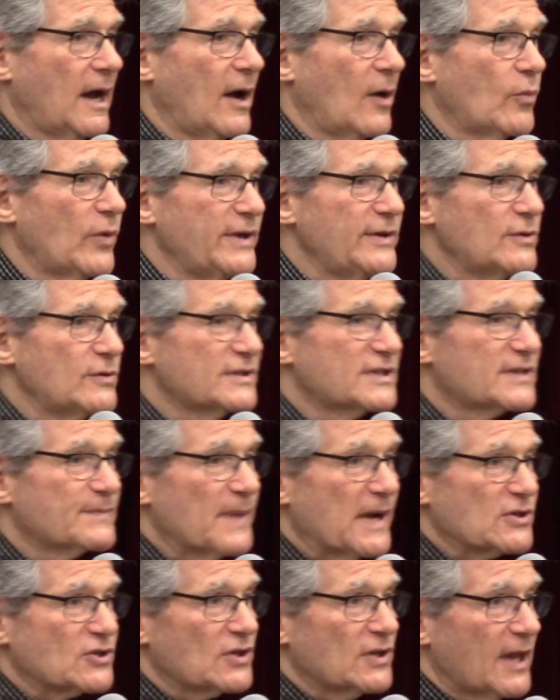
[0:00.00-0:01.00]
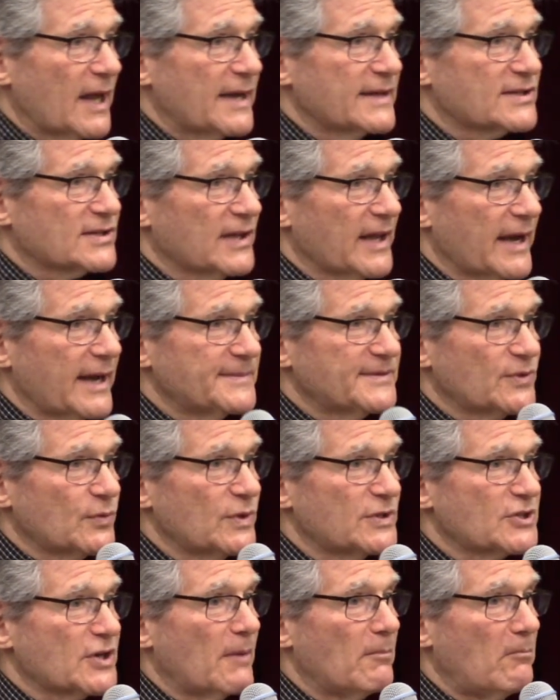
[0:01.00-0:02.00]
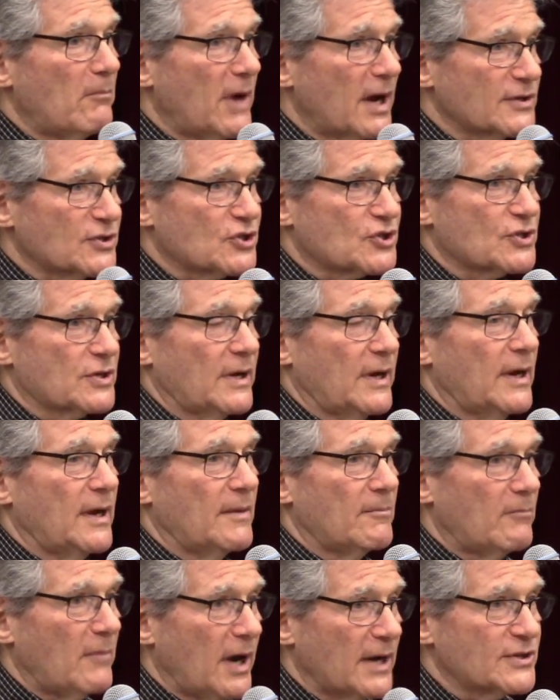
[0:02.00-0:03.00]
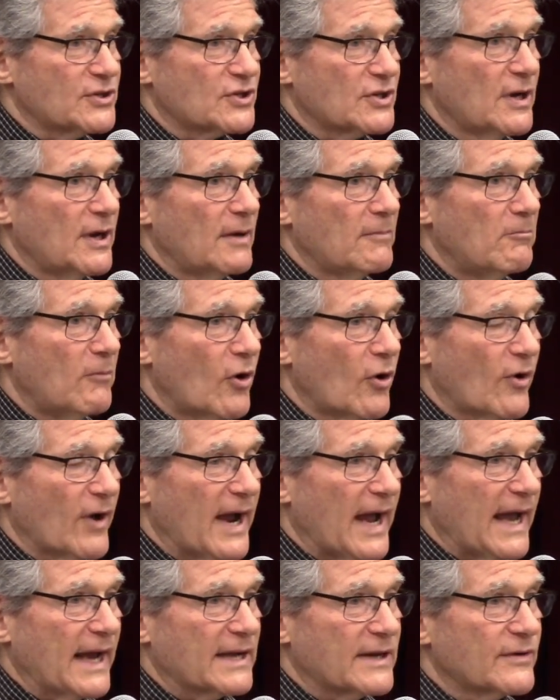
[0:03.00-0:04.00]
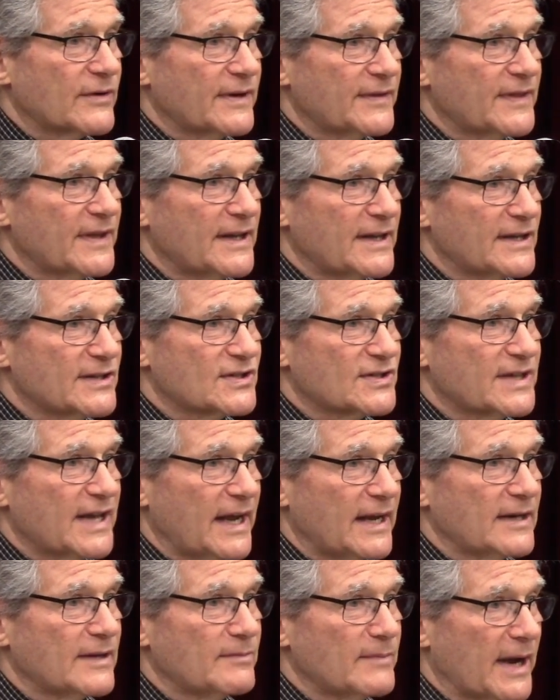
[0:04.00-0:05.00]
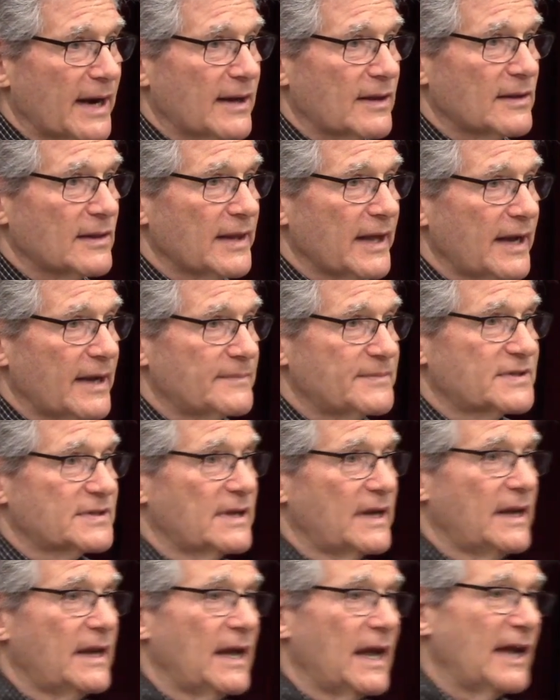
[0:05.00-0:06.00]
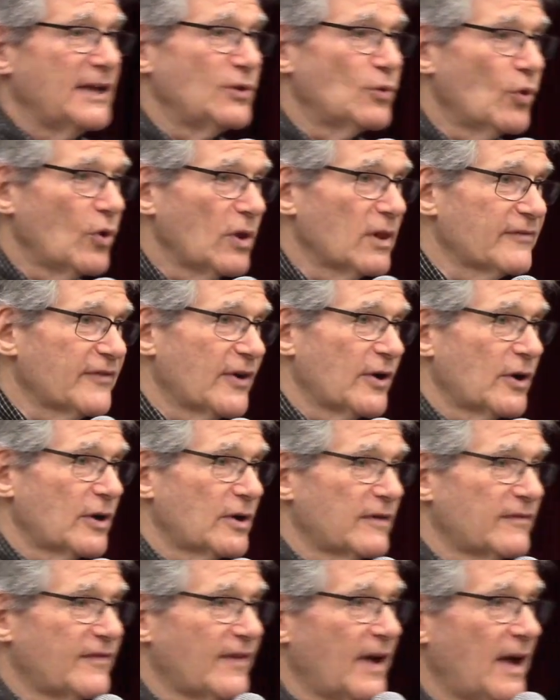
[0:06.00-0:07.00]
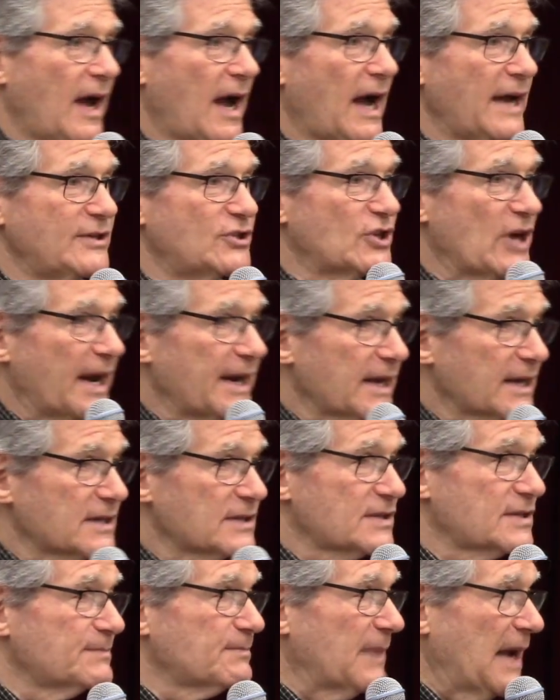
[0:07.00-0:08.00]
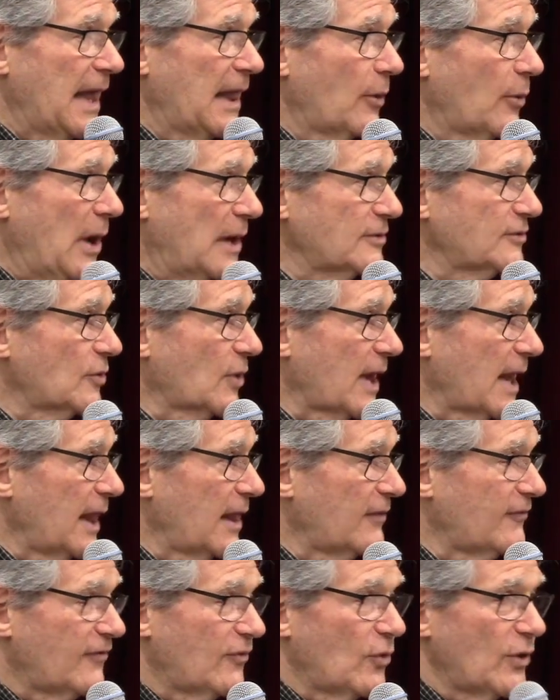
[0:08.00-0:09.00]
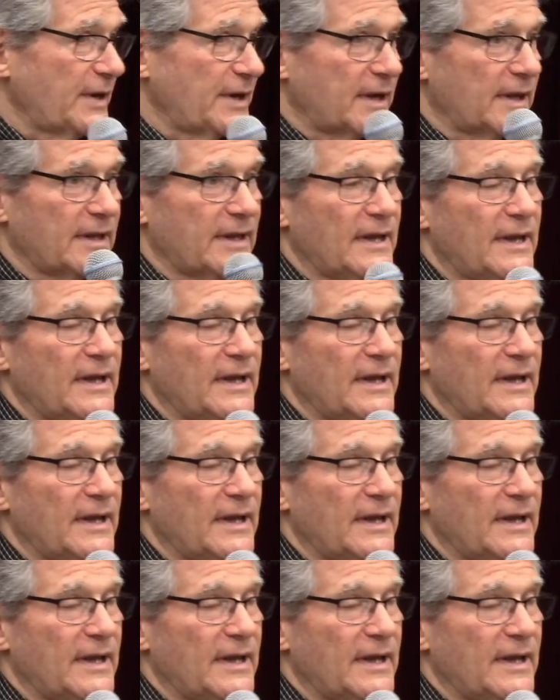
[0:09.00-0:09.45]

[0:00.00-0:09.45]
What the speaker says: We use specialized labs which are much, much more accurate than the standard medical labs. And you all have heard of IGeneX in Palo Alto, California.